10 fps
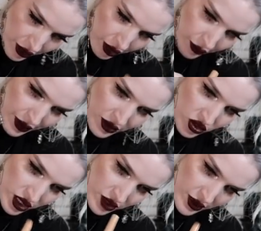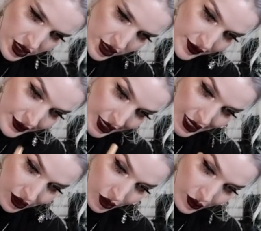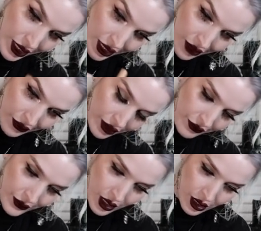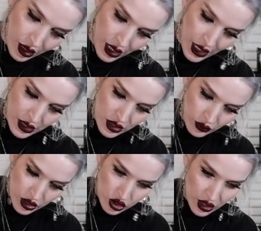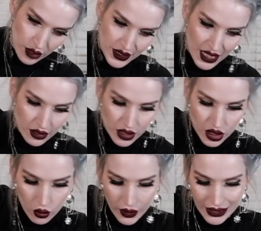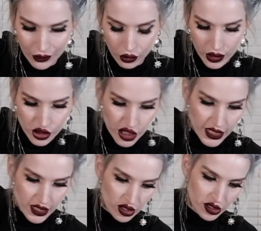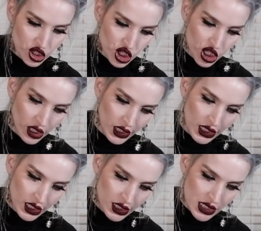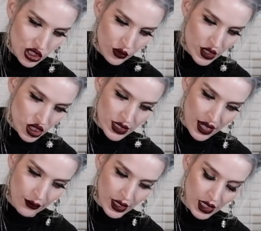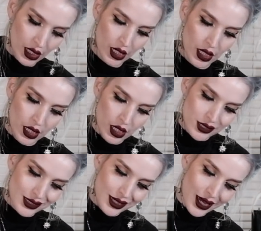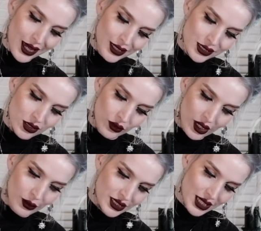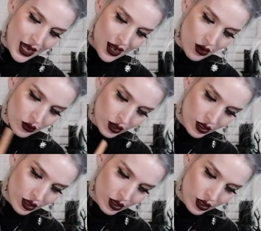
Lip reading: Or maybe it's Christmas. I don't know, but I love it. So you want to scrape it down because you don't want any crunchies or chunky situations happening. So you gotta scrape it down.